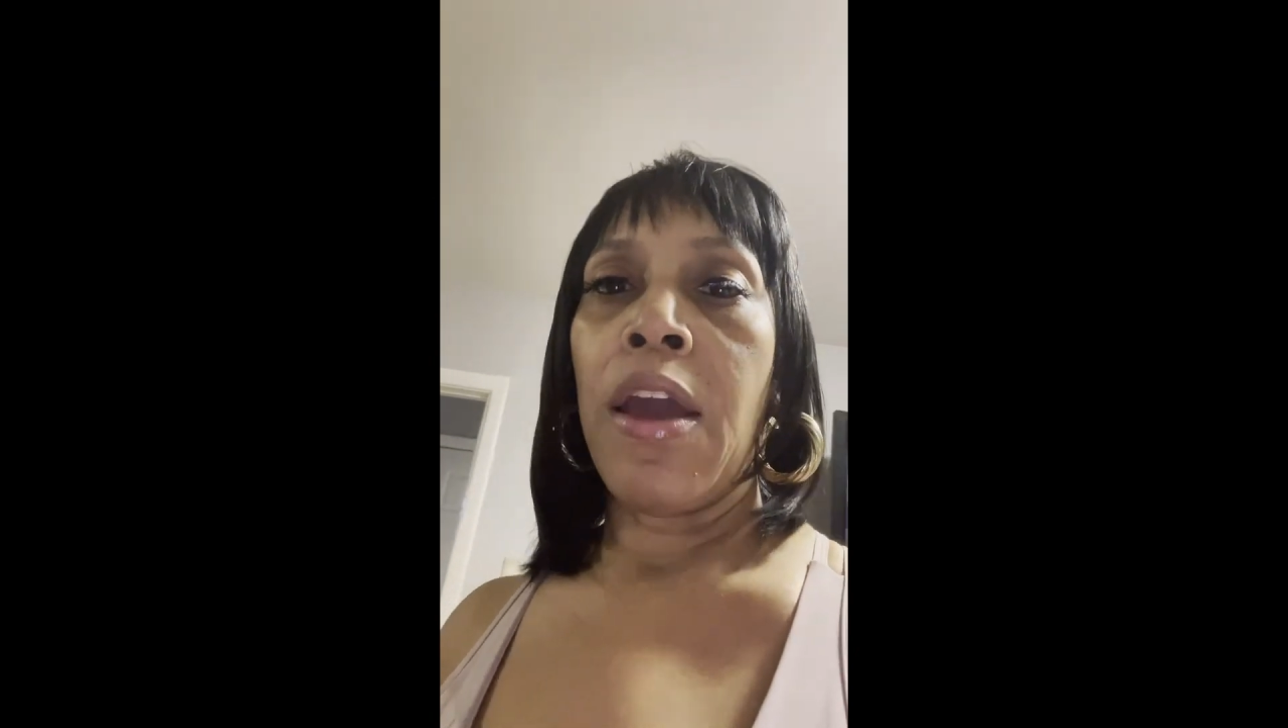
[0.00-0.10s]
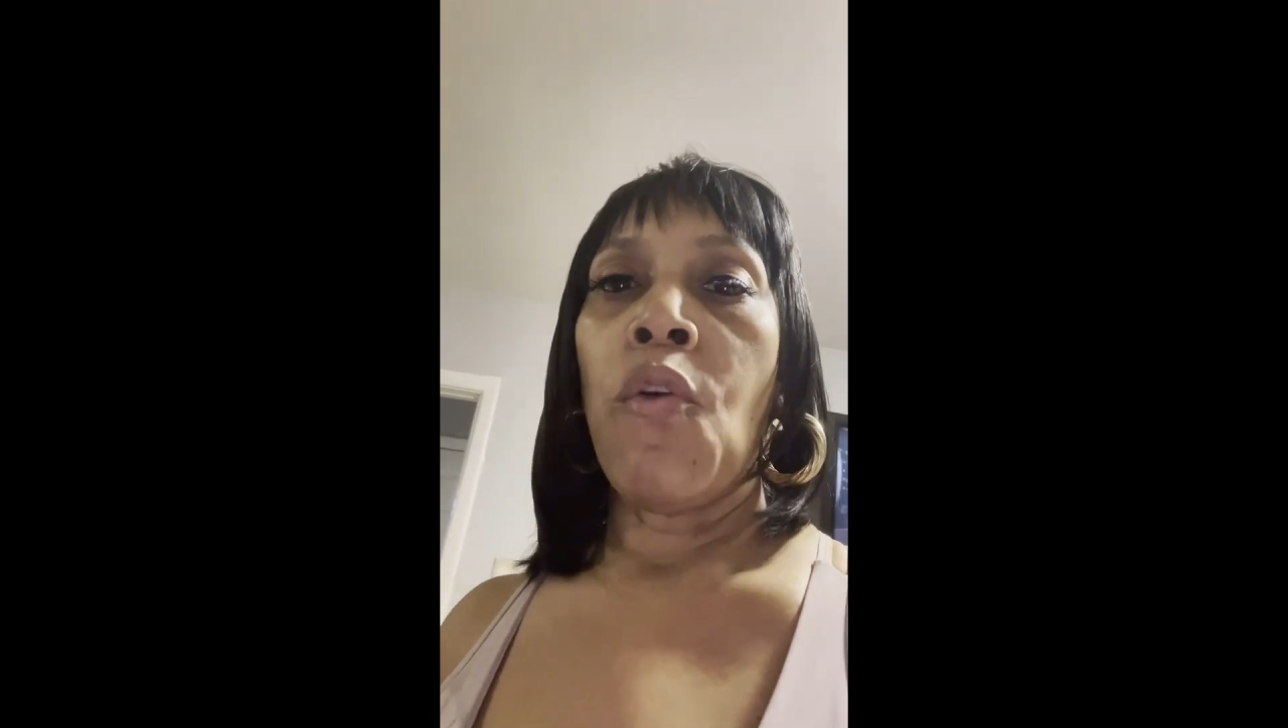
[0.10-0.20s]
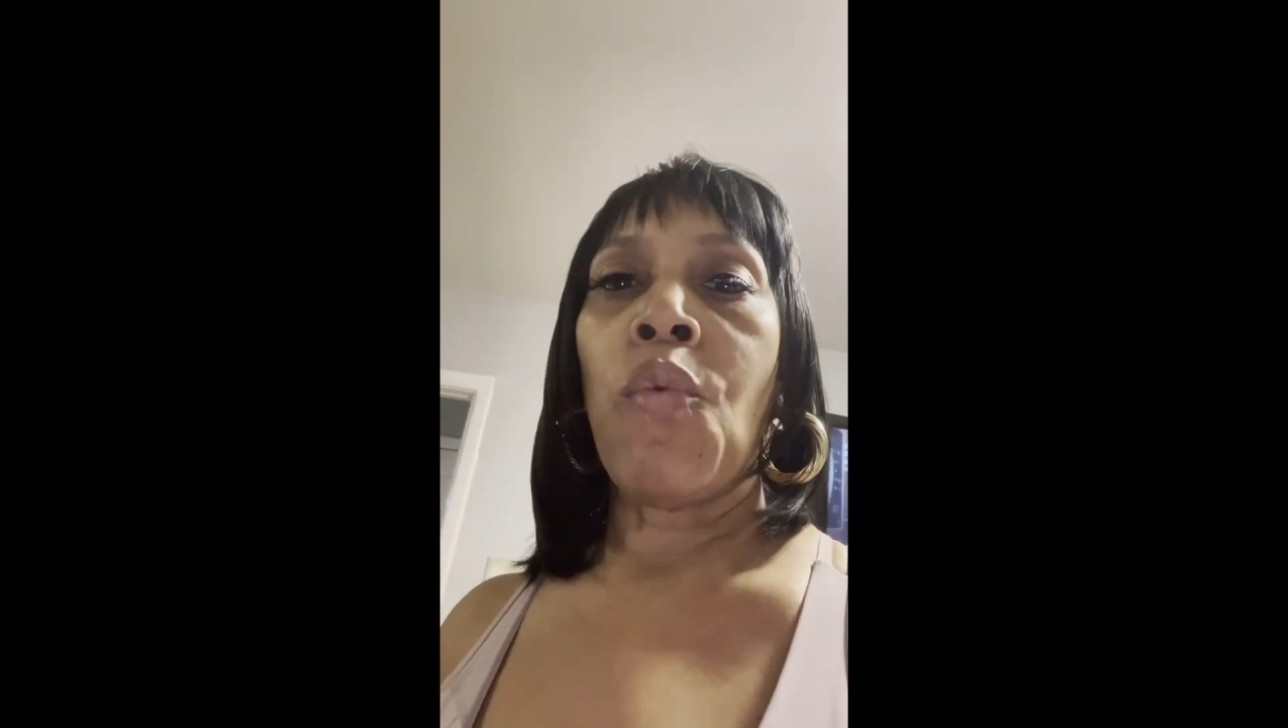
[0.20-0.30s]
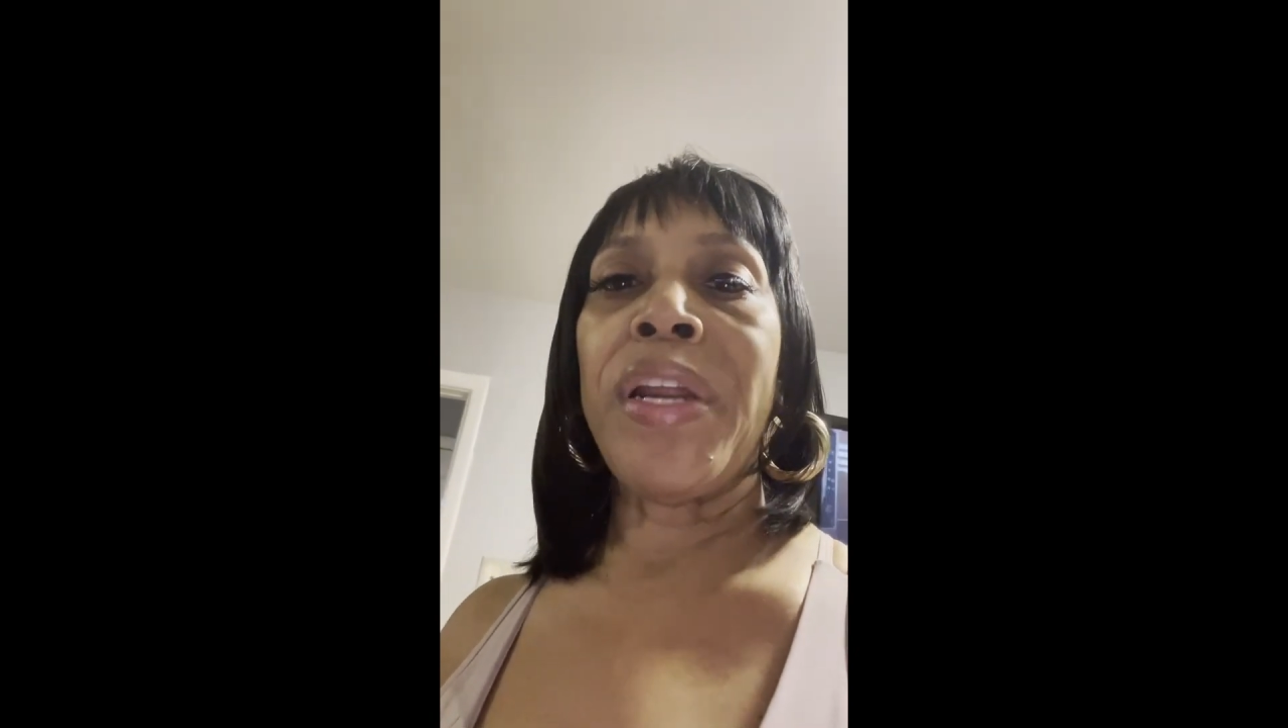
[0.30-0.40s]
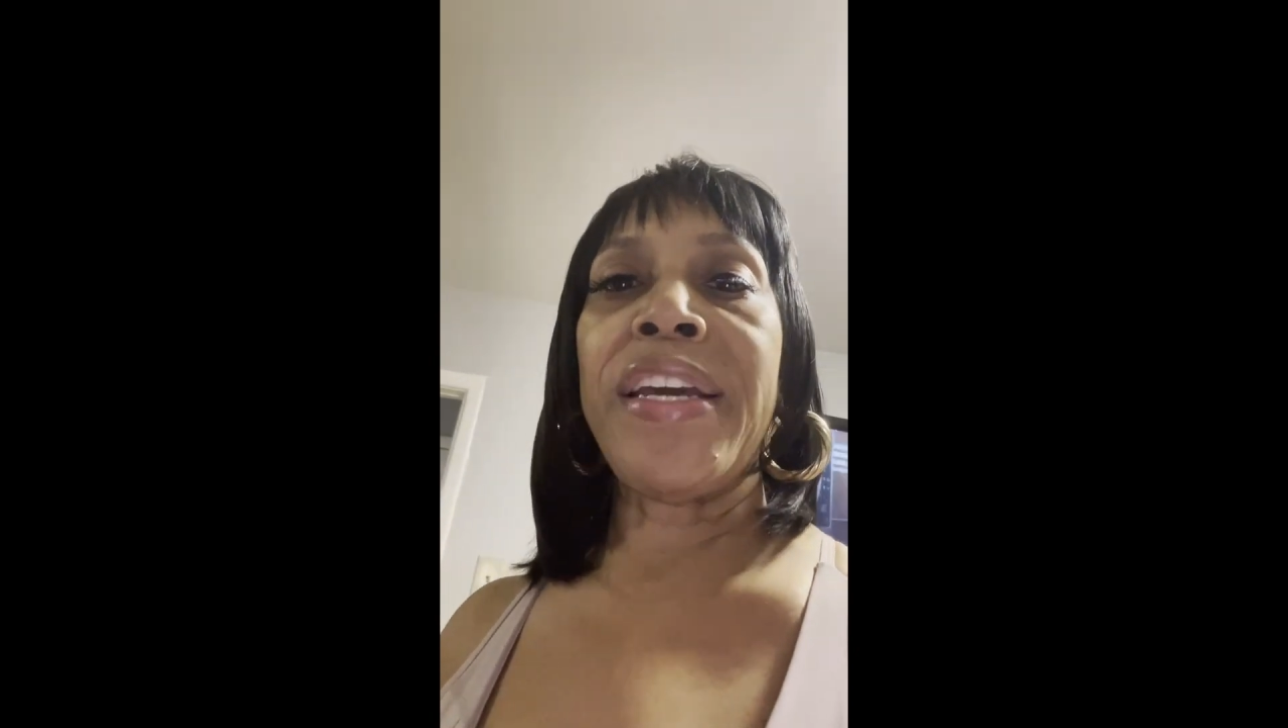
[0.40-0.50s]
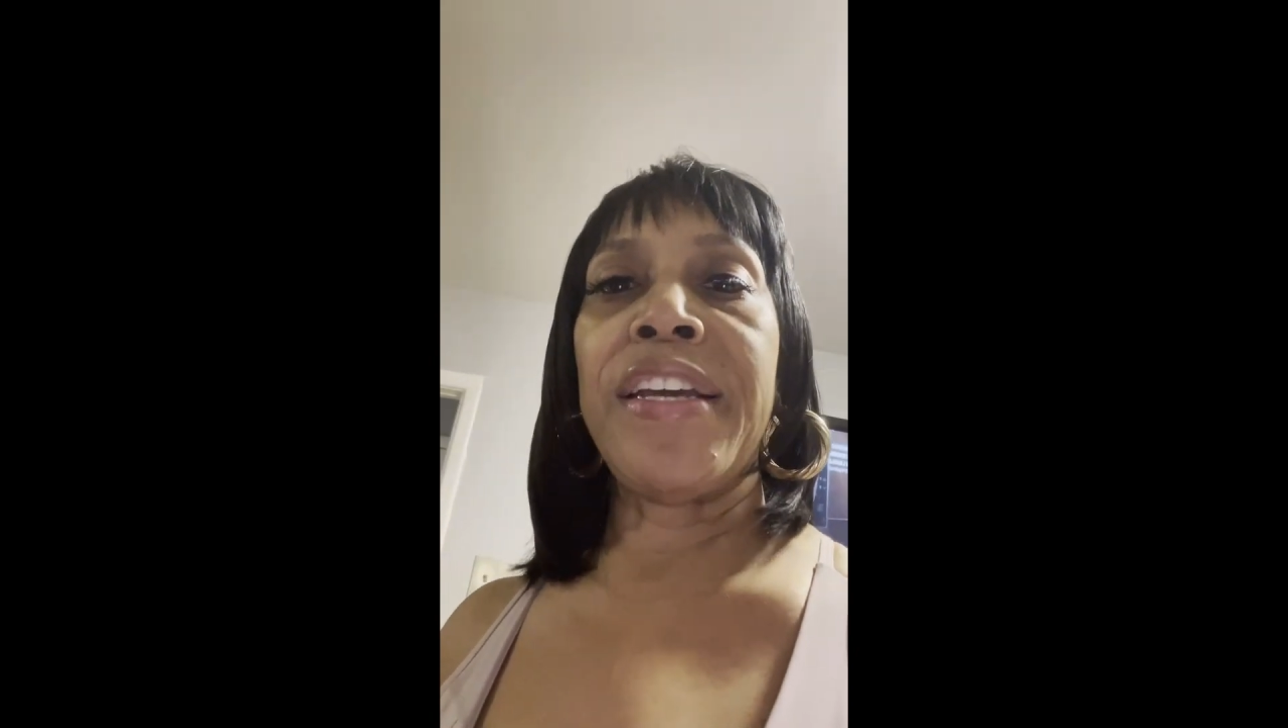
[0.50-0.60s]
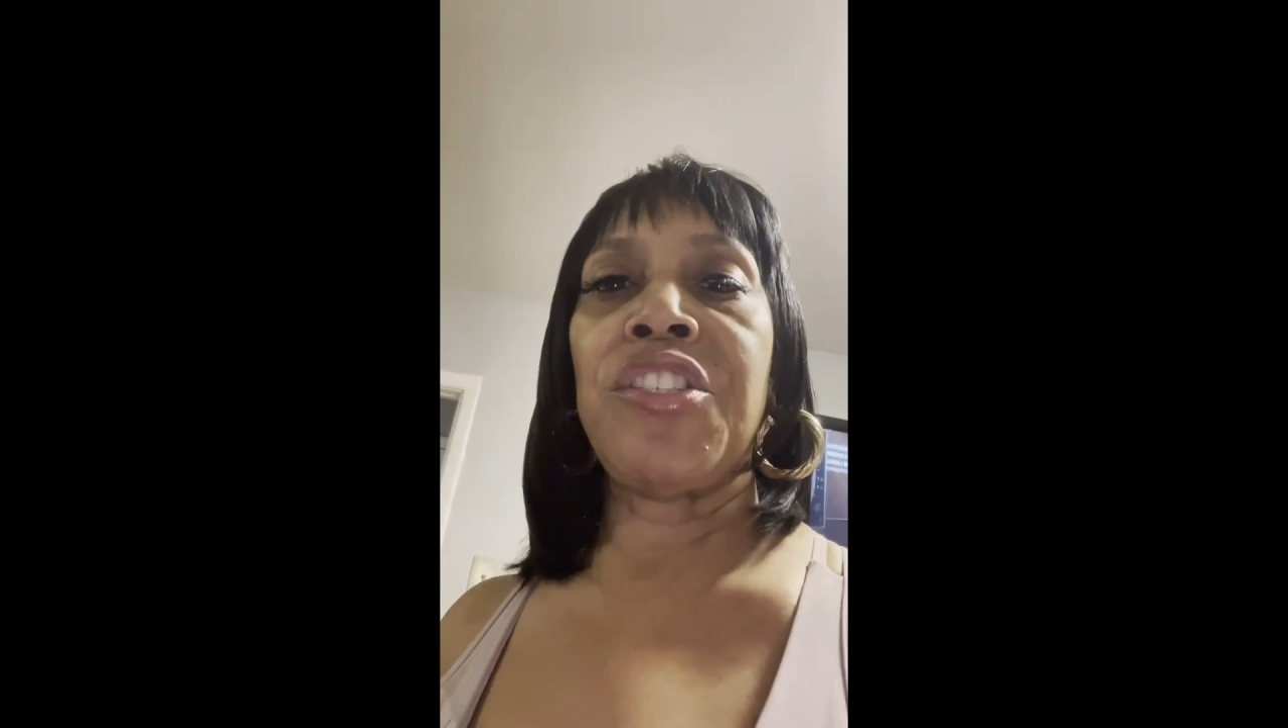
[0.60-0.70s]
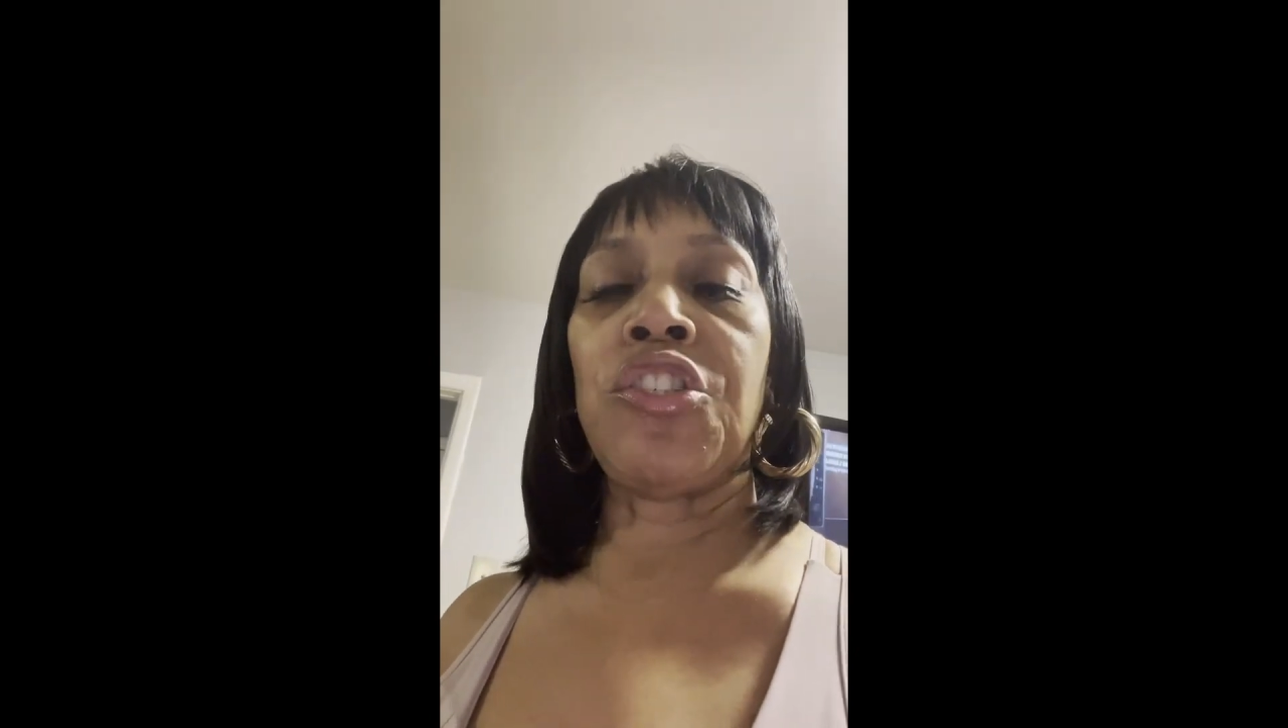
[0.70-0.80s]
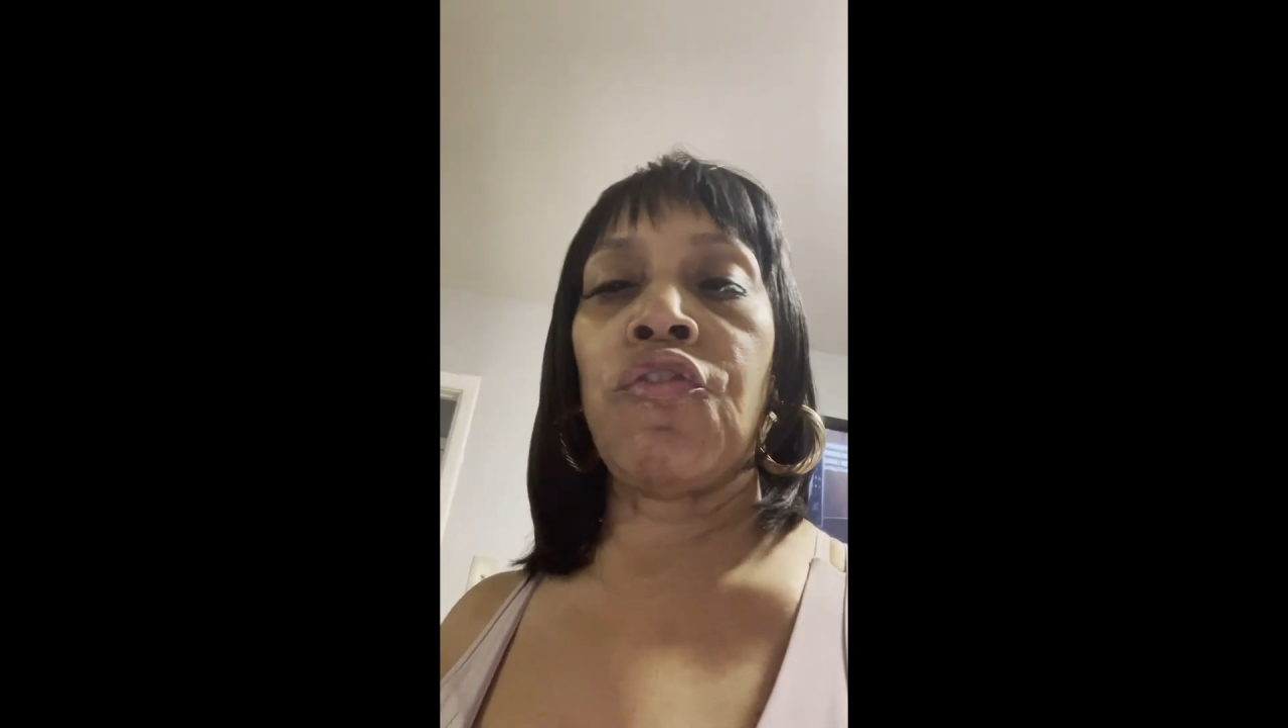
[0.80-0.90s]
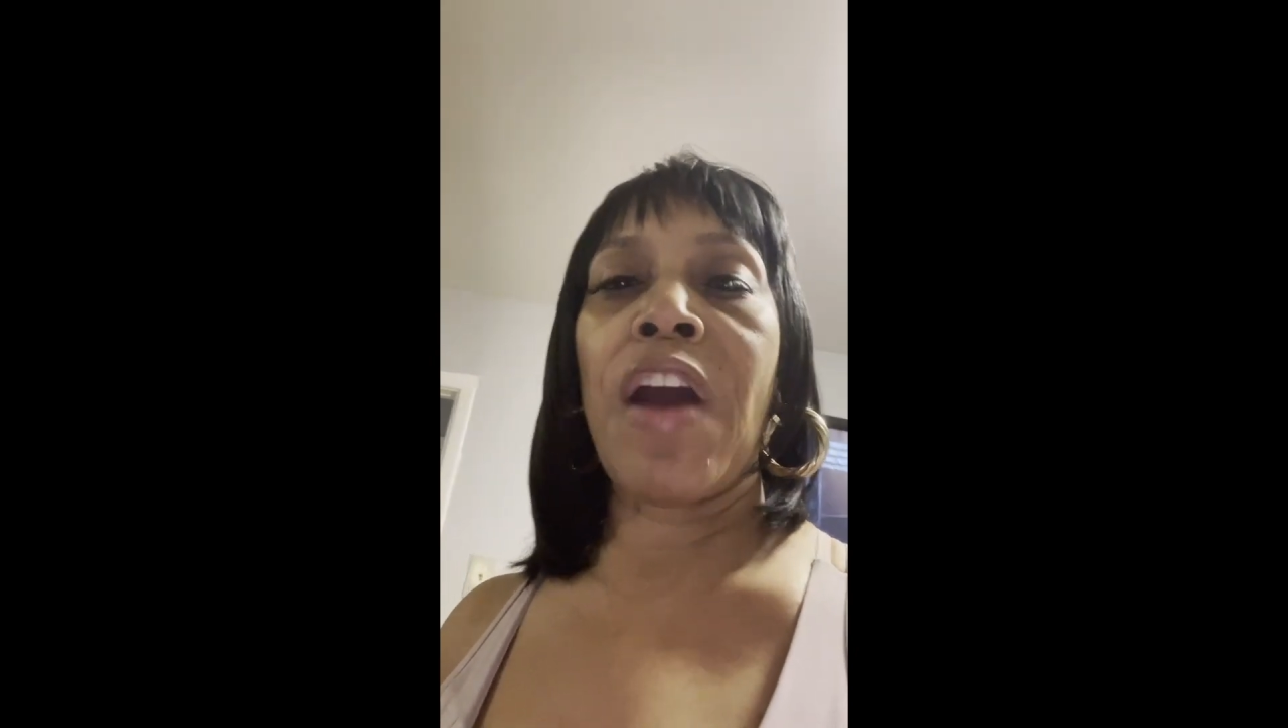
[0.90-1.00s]
When it
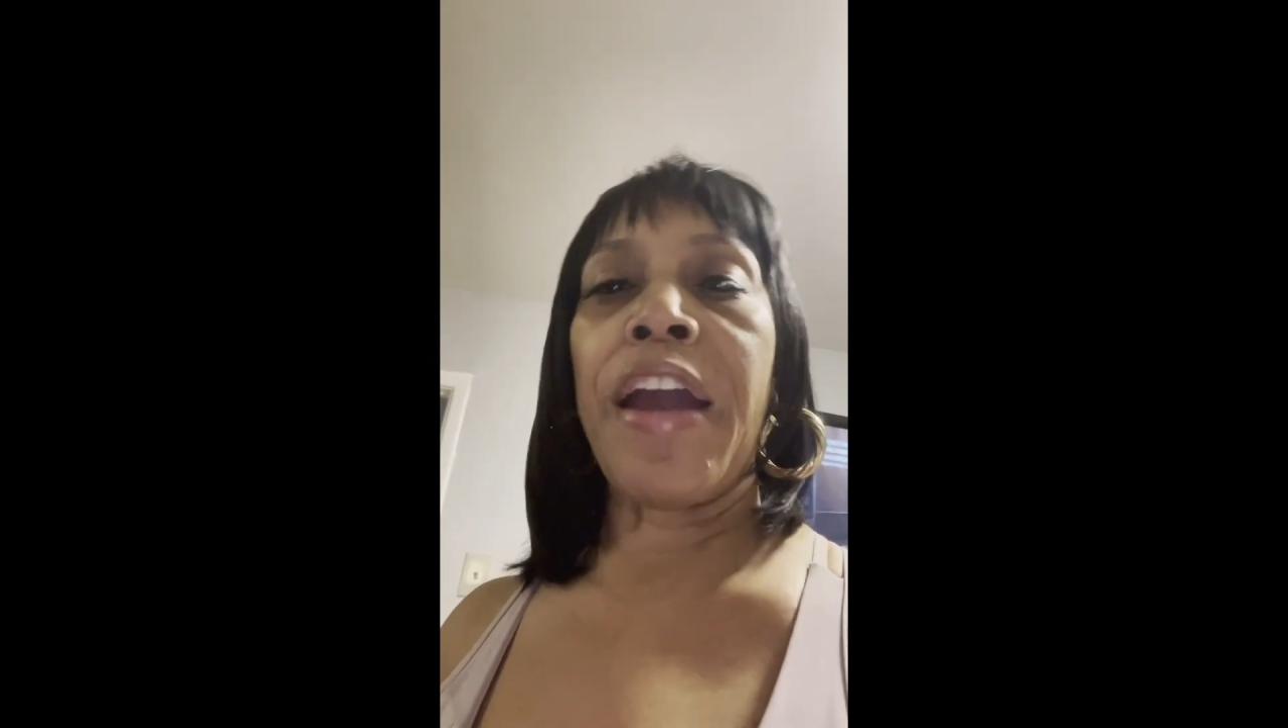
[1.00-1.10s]
gets dry,